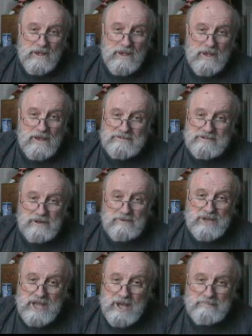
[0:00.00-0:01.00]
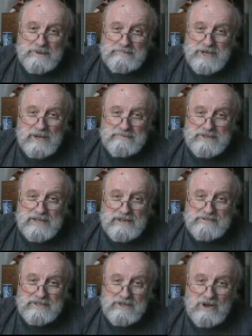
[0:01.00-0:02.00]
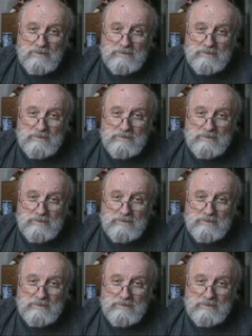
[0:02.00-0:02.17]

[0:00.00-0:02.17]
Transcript: And so we help them not be left alone,